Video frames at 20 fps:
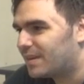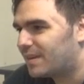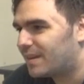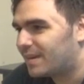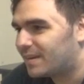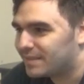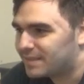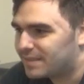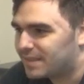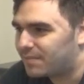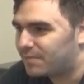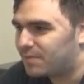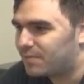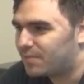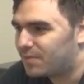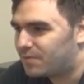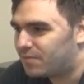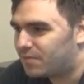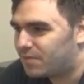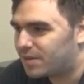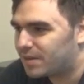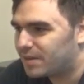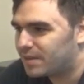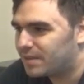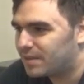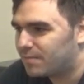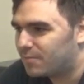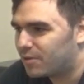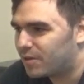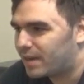are unacceptable for a
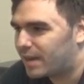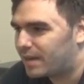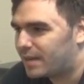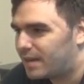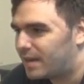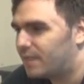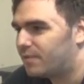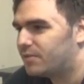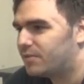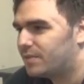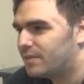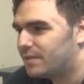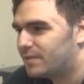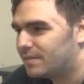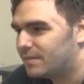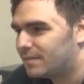democratic country.